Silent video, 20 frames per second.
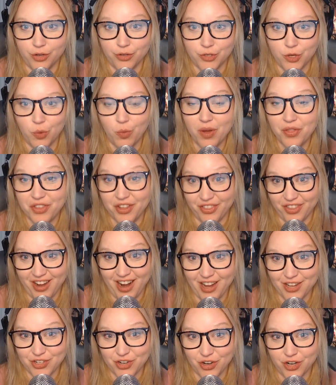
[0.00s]
So one thing that
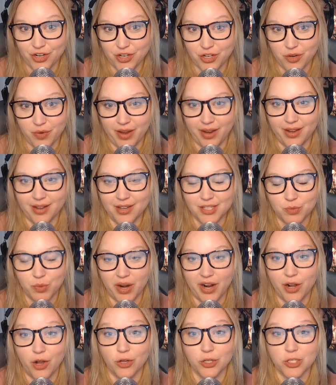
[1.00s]
I started doing is what
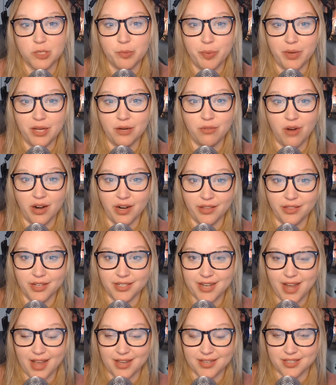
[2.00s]
I call speed running the
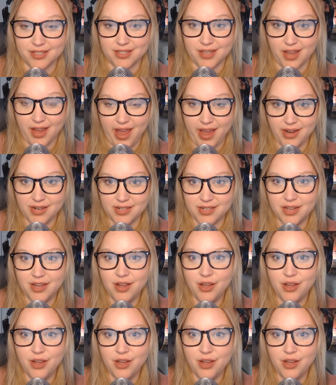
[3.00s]
tasks I hate.